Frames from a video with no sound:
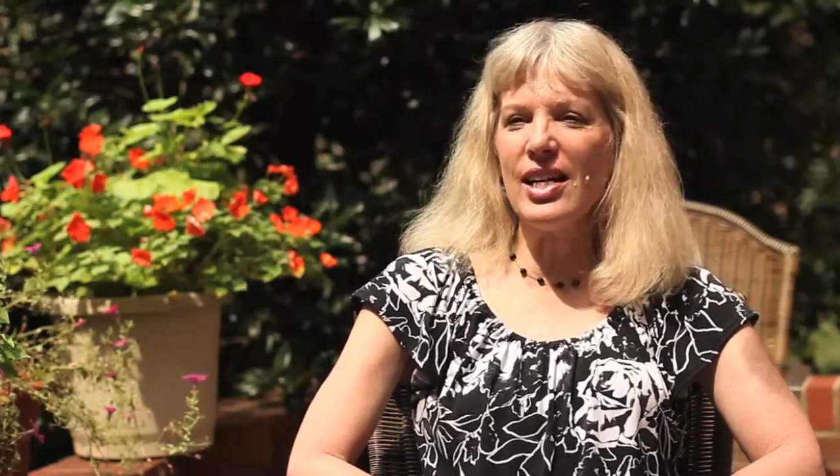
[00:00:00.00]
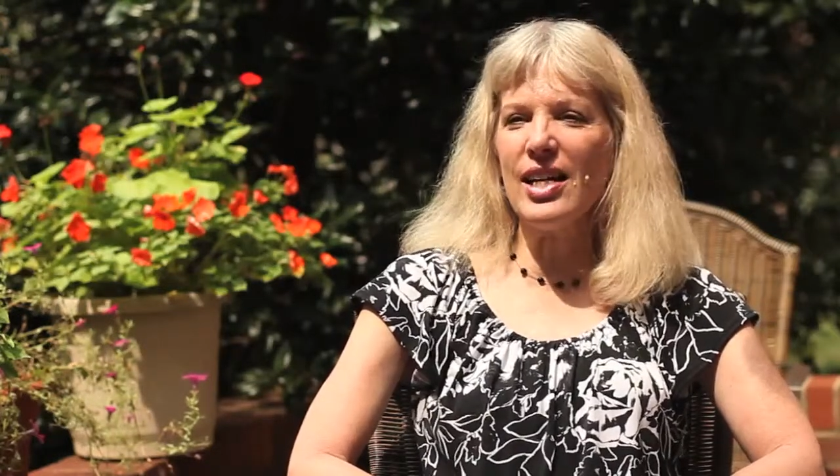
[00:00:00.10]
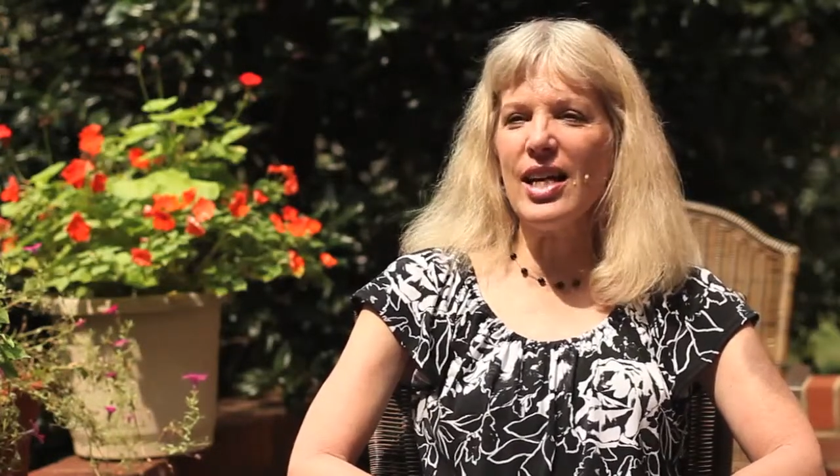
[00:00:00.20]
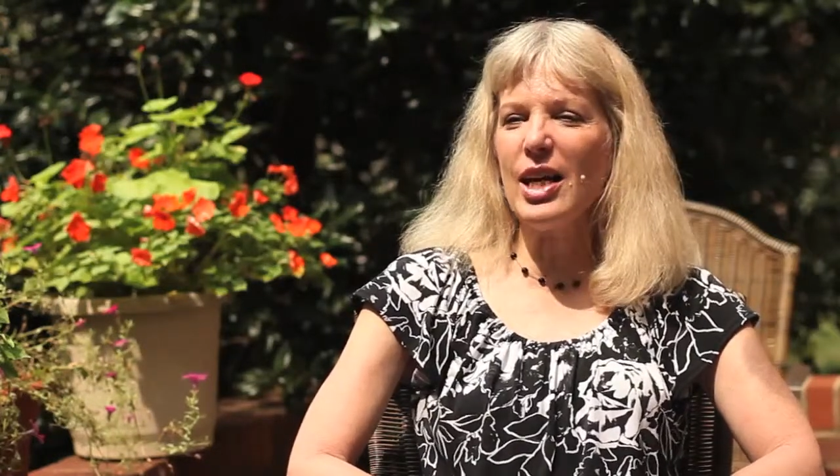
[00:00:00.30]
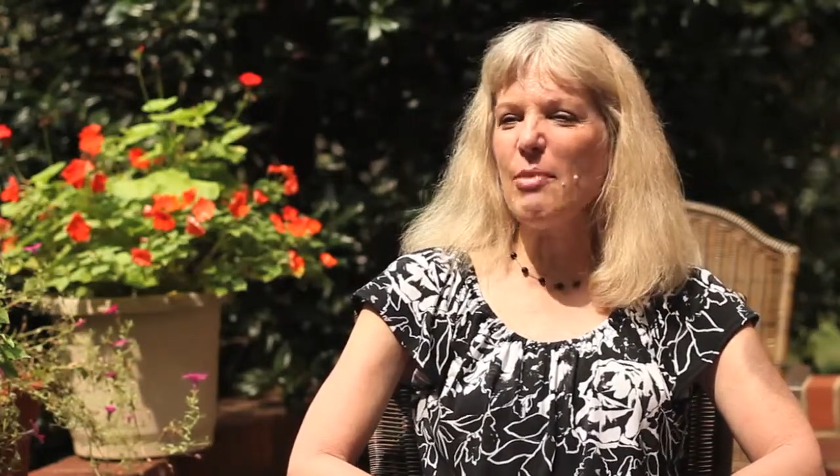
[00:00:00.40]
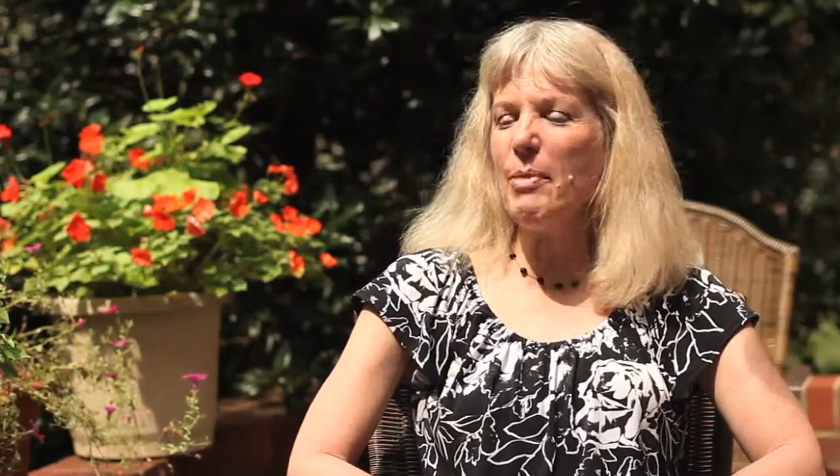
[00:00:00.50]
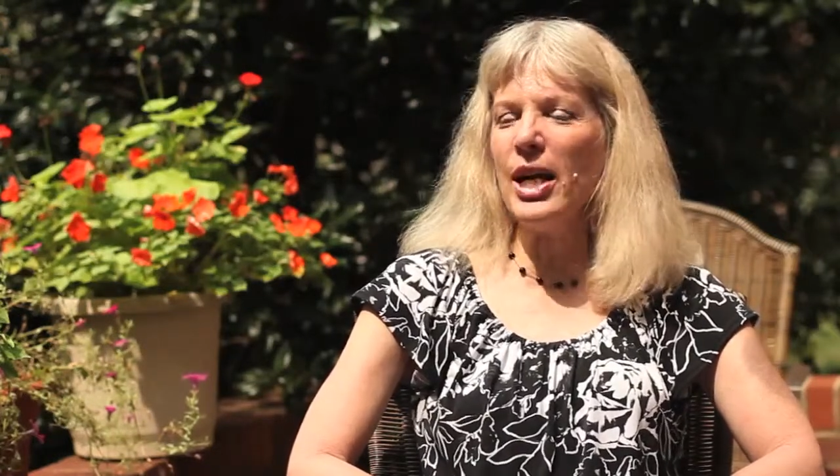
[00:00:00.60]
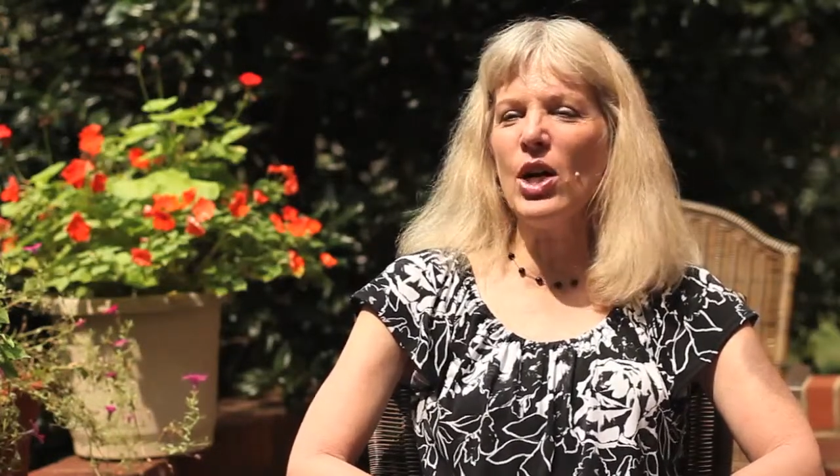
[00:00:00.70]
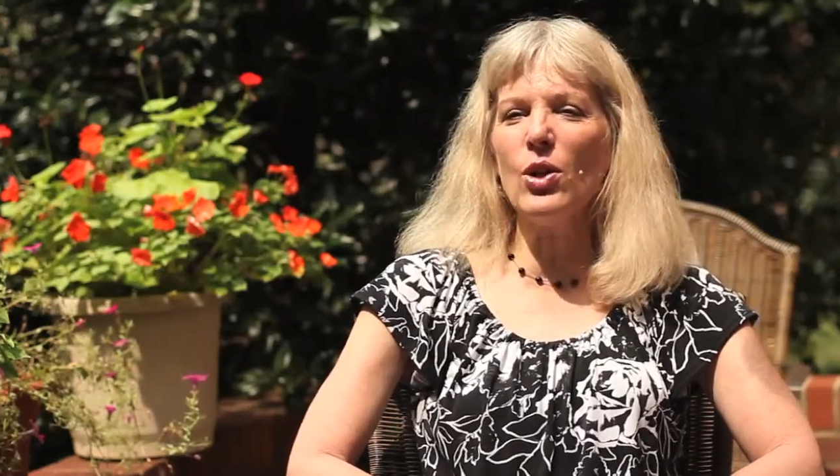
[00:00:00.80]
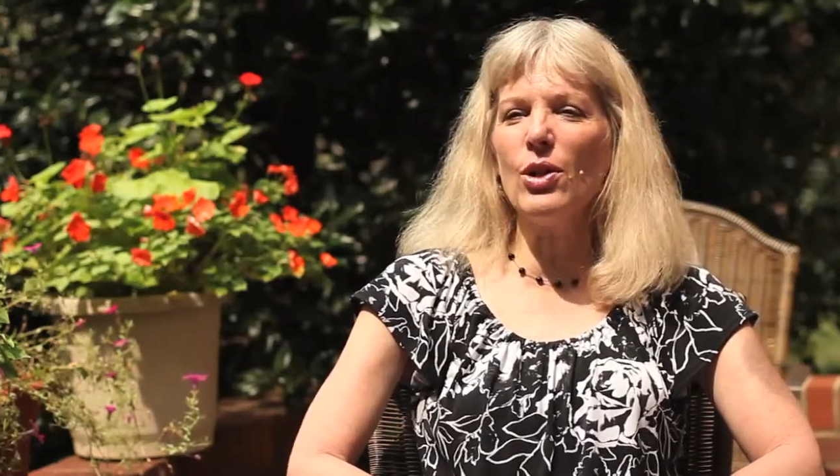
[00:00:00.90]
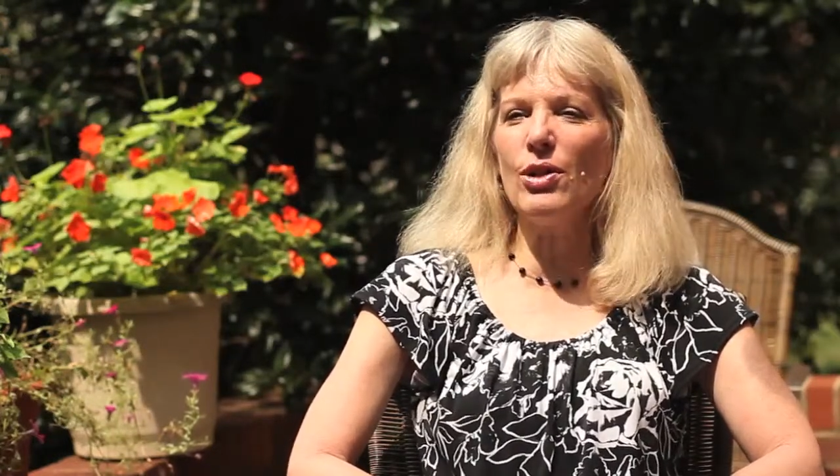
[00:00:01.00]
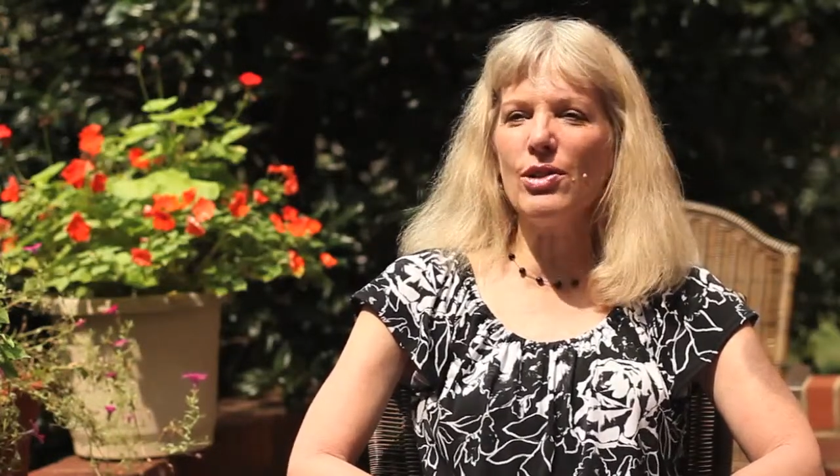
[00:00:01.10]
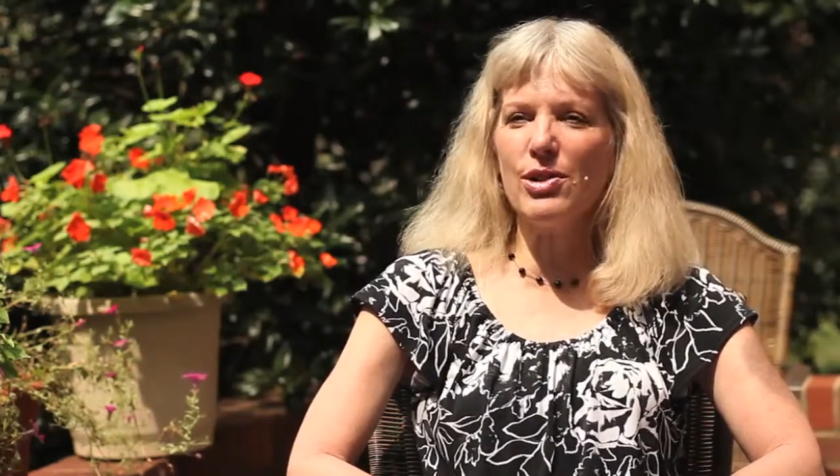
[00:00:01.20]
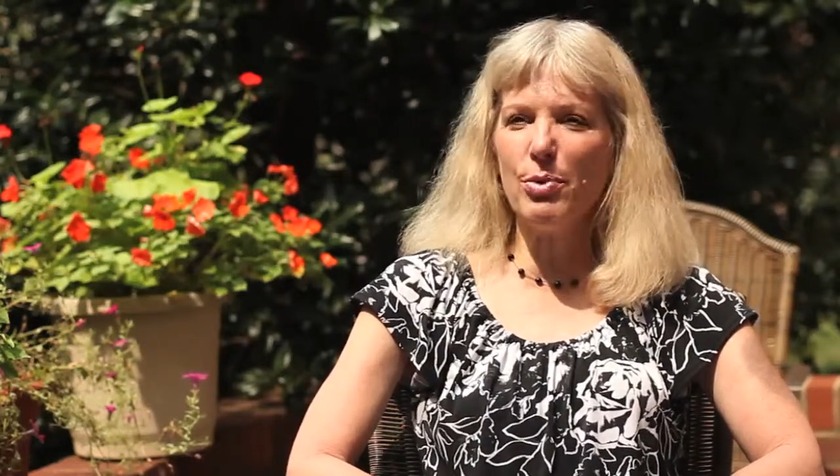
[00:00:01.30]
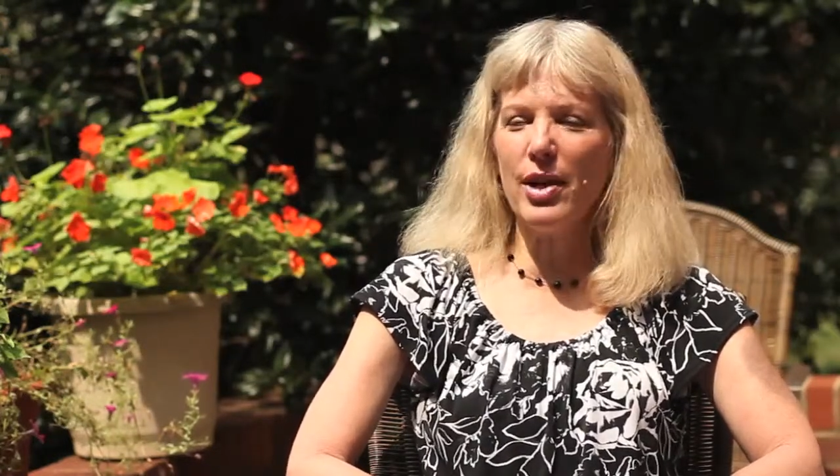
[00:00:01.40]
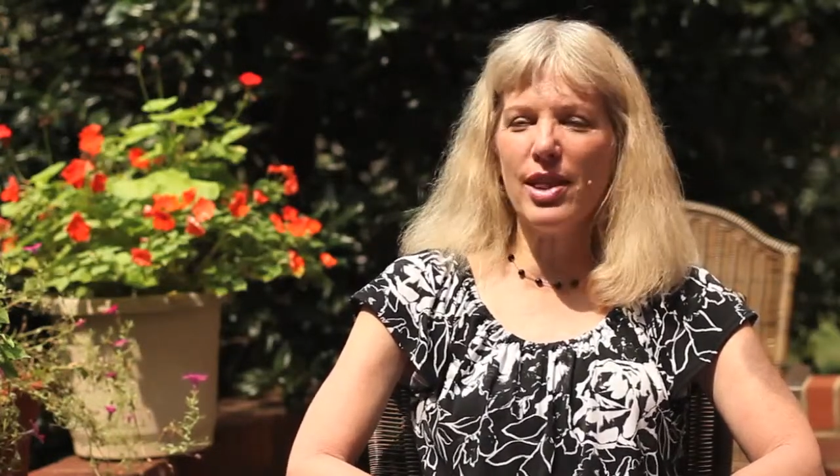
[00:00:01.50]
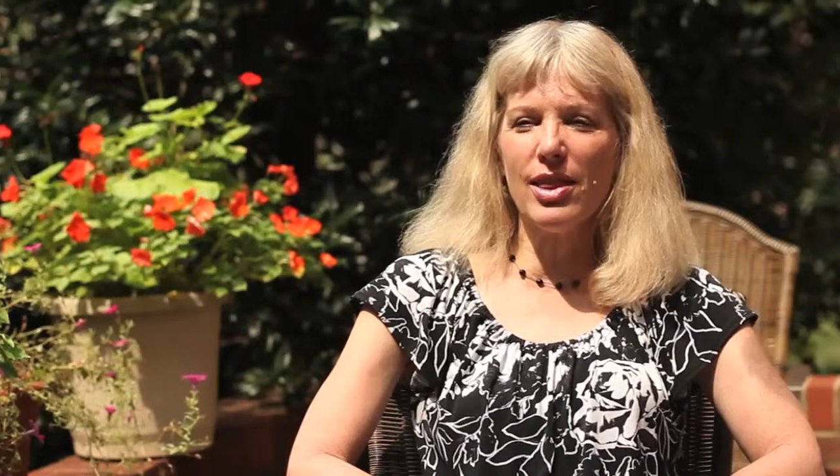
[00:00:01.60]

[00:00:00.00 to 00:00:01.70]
and he mingles with